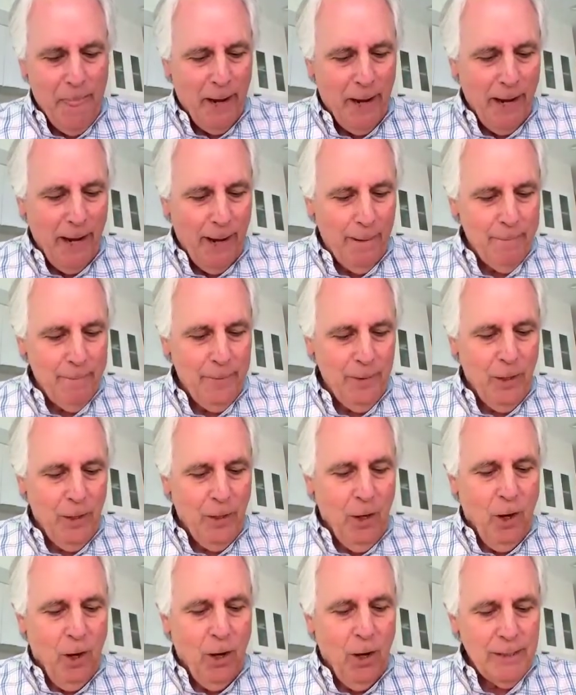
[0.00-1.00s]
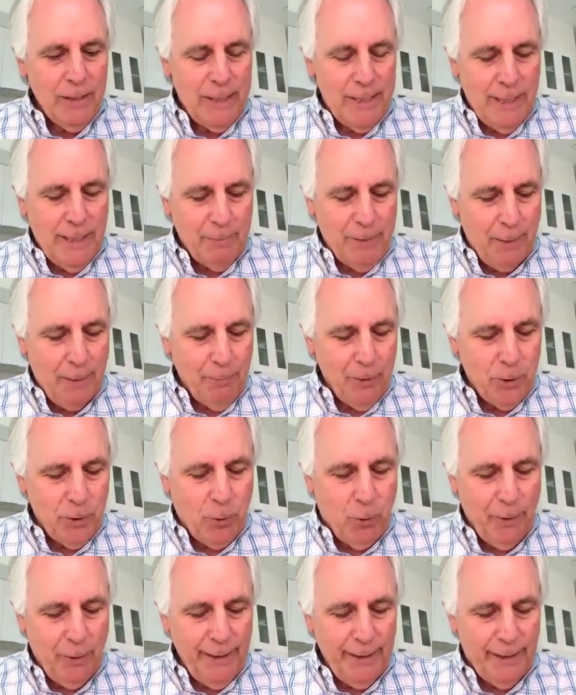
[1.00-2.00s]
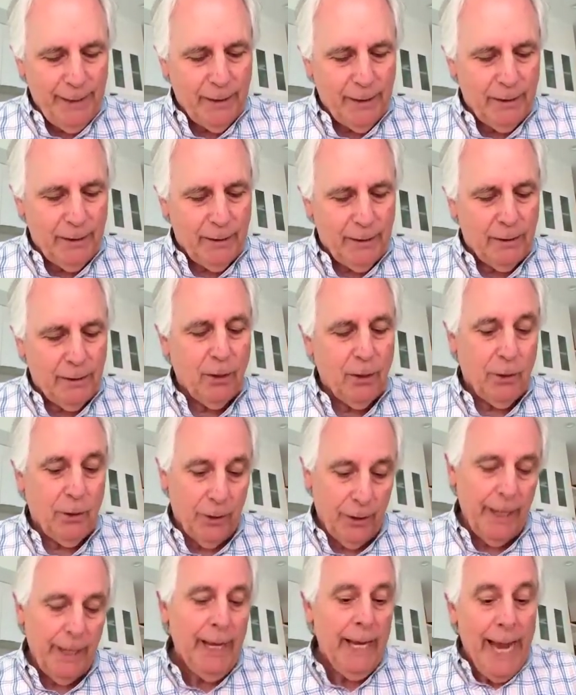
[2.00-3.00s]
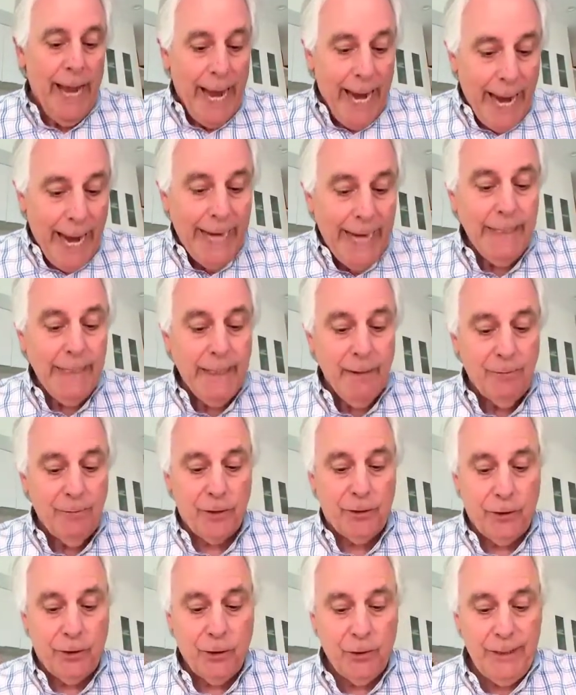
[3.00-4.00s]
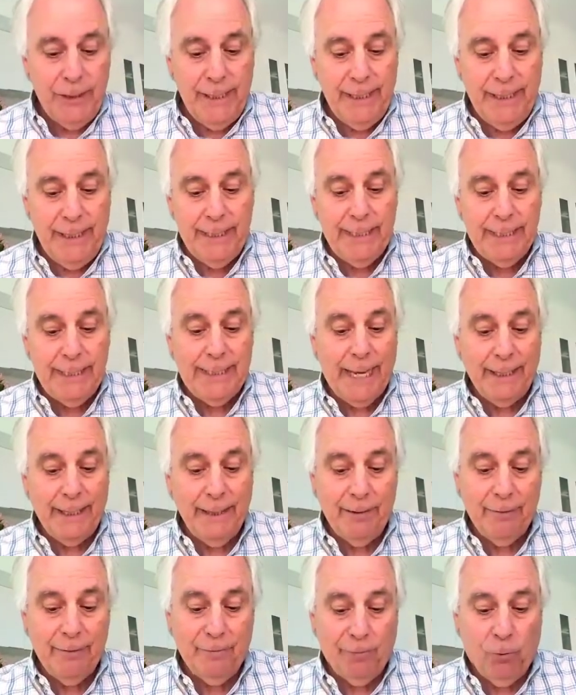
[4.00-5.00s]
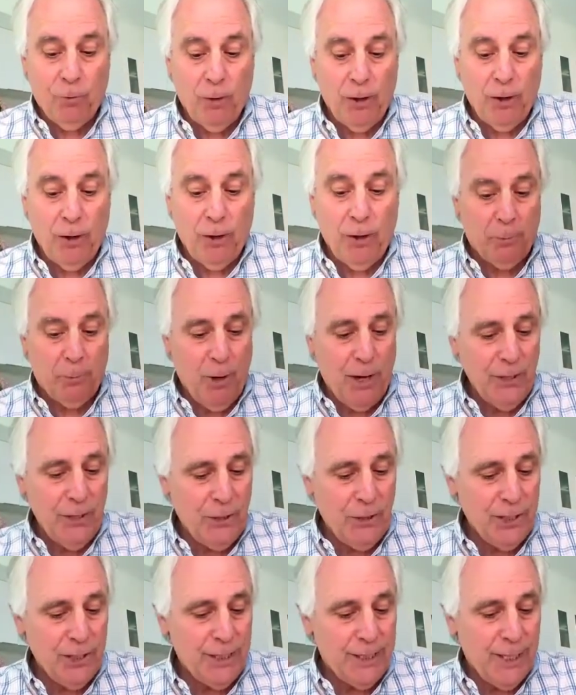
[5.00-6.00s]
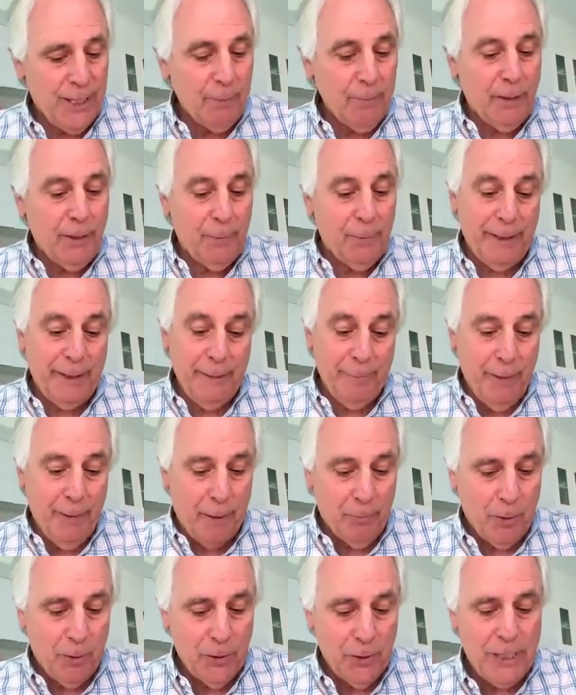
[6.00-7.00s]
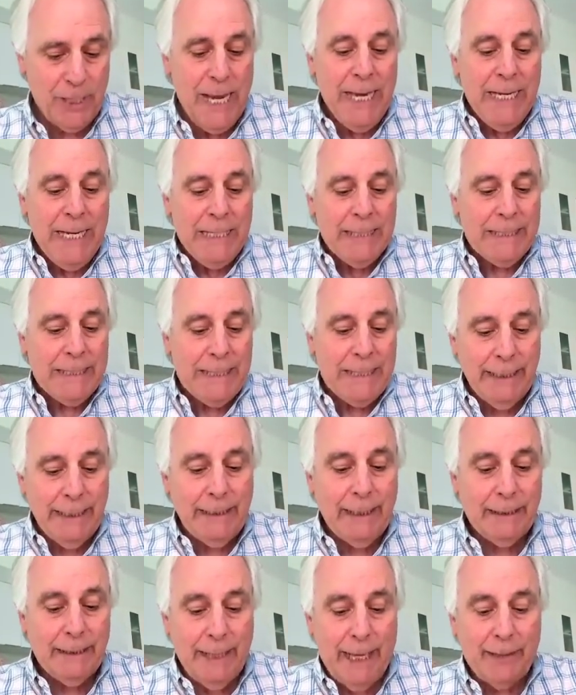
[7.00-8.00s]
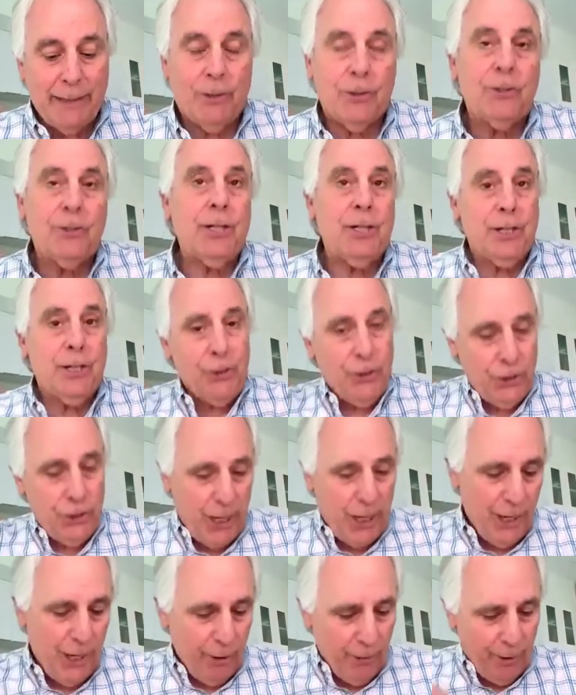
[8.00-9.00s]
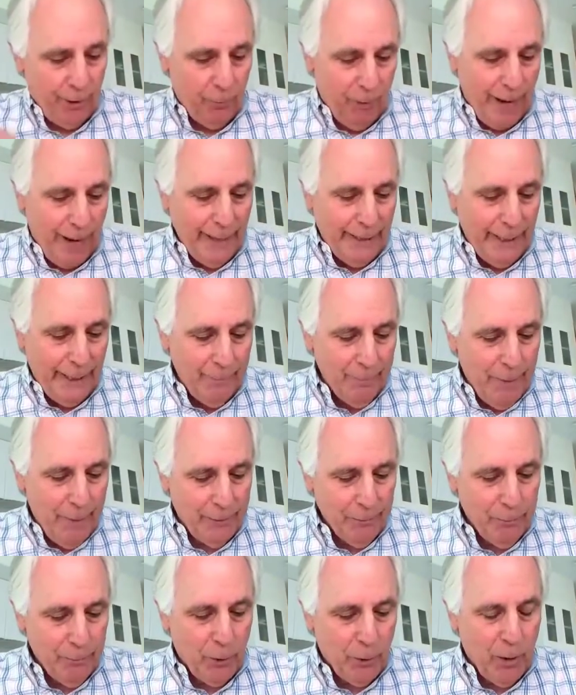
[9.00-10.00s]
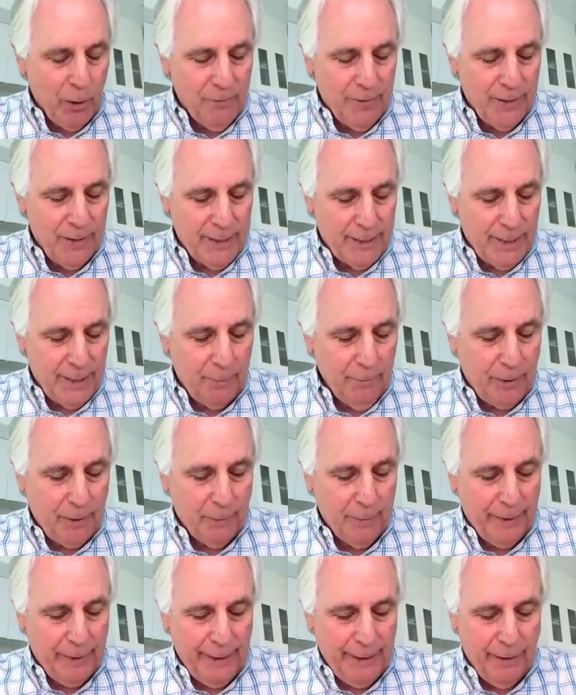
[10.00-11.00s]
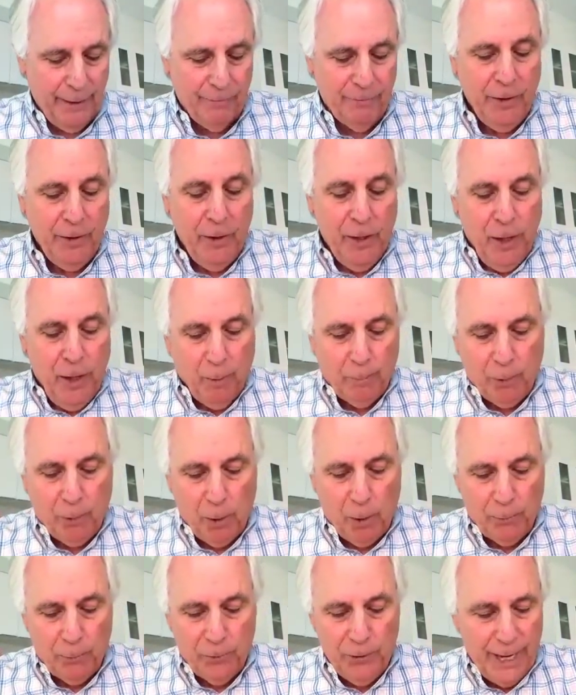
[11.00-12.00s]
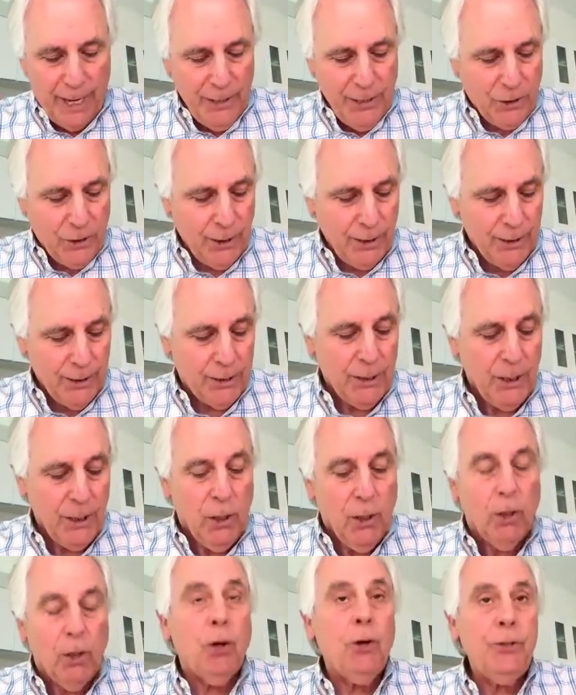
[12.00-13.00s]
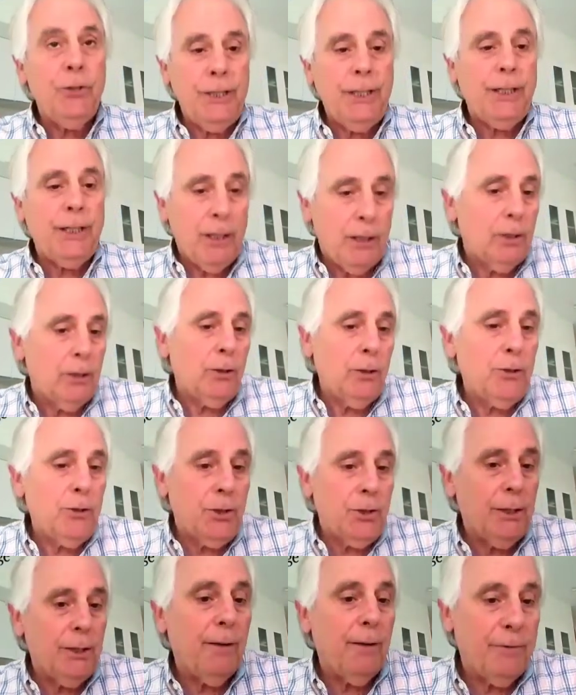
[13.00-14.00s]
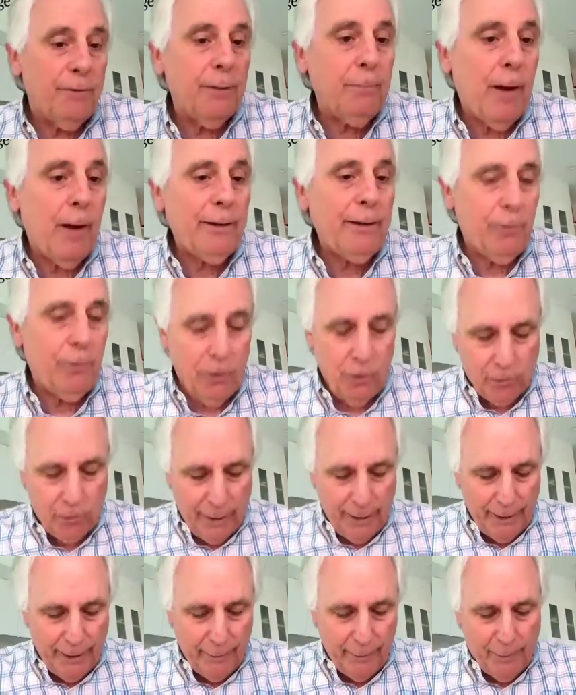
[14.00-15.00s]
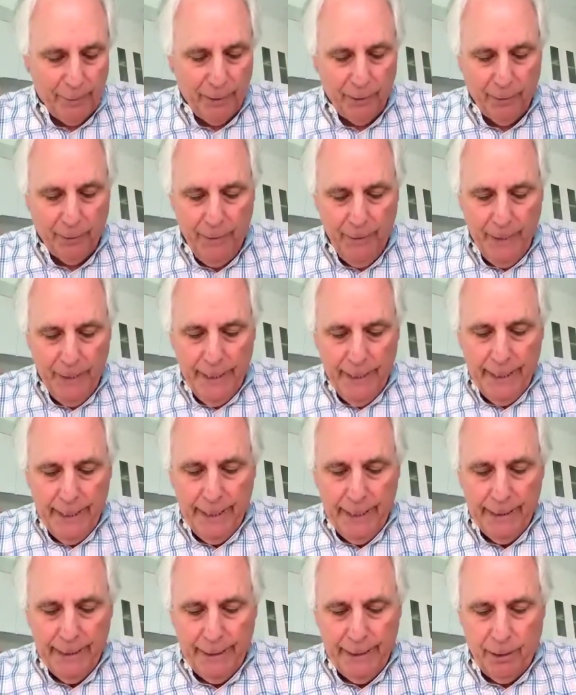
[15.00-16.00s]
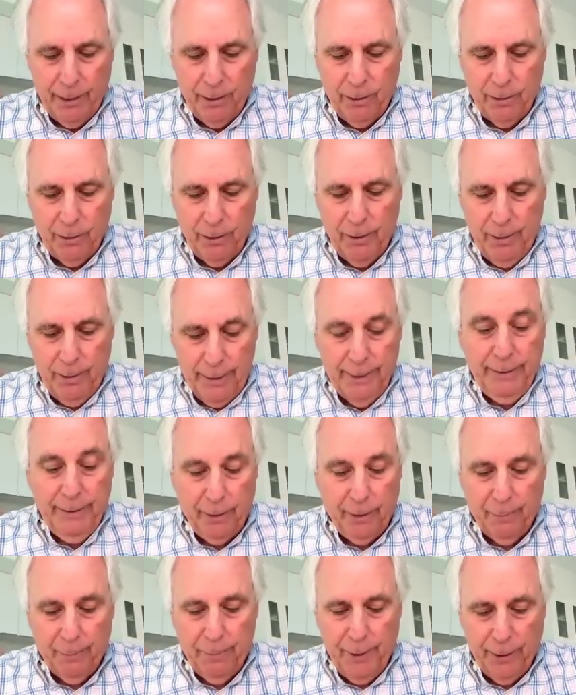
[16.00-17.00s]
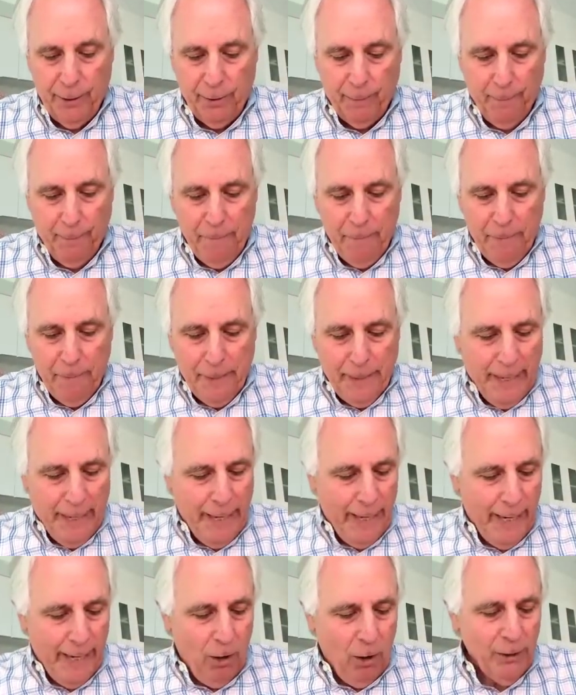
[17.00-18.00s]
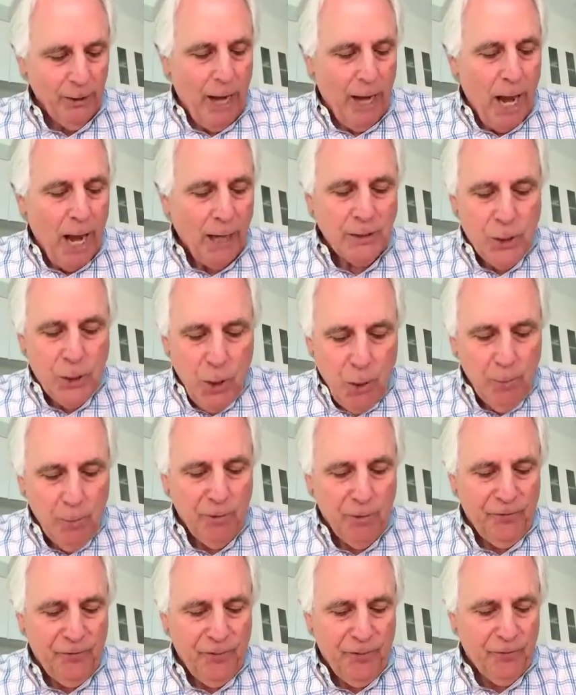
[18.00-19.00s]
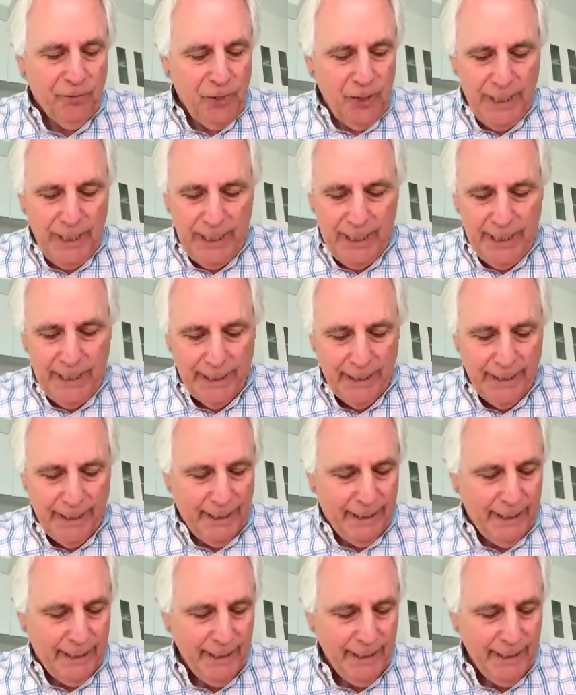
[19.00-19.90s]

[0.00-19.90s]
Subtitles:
On September 23rd, 8 of the 13 Senate Foreign Operations Subcommittee members signed a letter to the chair and ranking member of the Subcommittee of Appropriations, urging inclusion of the microcredit bill in their bill. On October 15th,